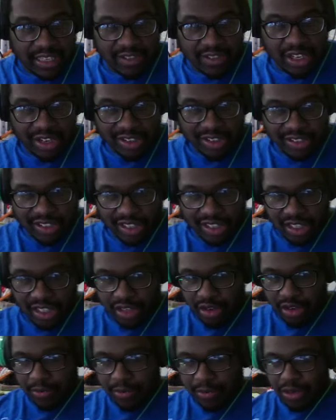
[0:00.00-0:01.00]
their
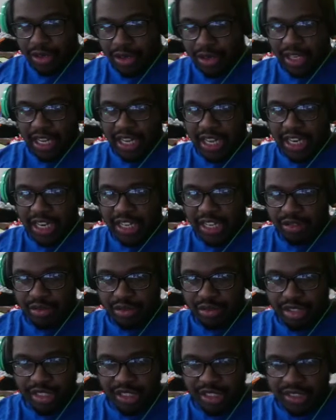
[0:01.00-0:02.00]
Azir on board and then
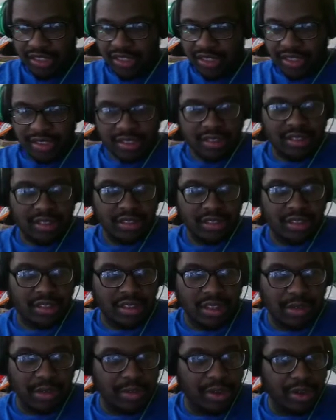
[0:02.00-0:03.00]
you just
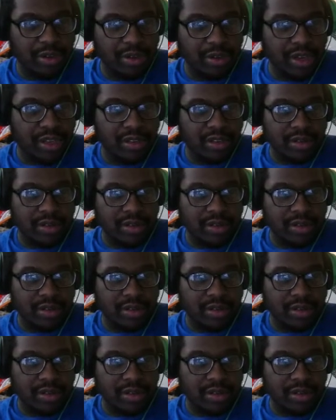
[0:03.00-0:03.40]
obliterate it.